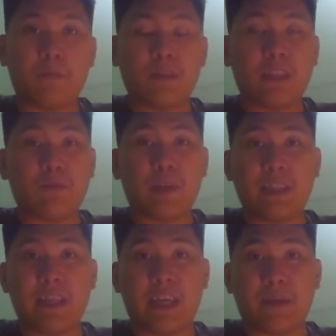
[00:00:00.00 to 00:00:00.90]
from the
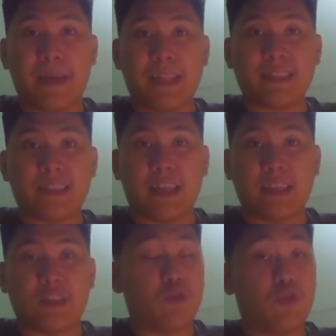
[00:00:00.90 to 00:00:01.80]
relay events
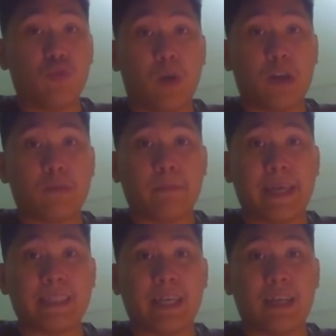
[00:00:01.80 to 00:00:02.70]
that you won
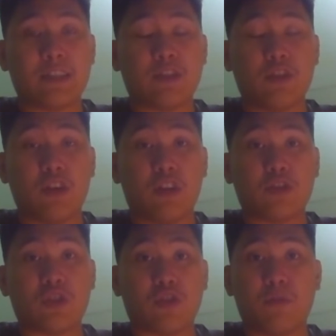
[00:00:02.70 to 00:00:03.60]
medals, you
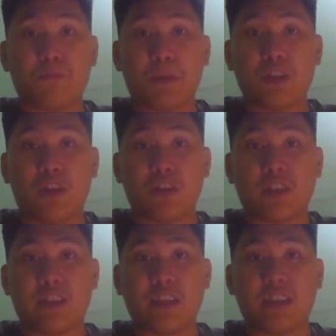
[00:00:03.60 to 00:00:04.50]
also compete
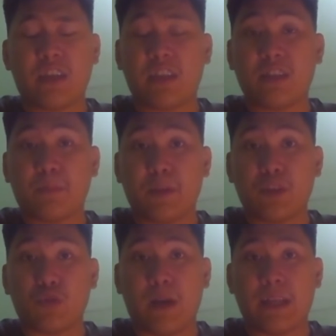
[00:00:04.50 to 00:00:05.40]
also in the
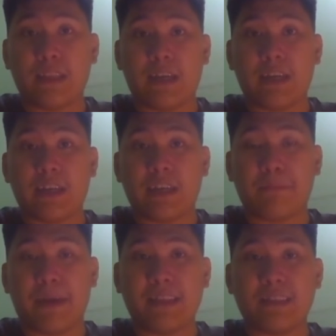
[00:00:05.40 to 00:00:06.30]
individual
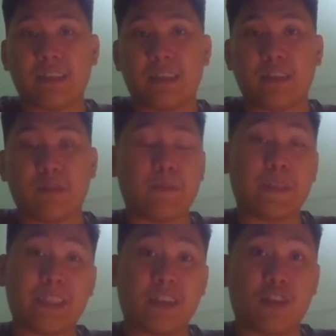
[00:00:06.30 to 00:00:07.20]
events in the
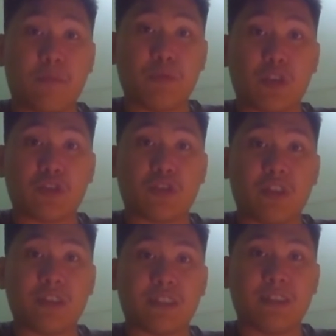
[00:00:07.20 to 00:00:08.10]
recent
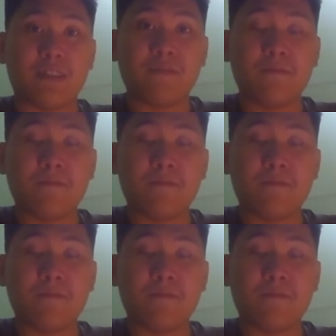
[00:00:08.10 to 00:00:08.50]
competitions.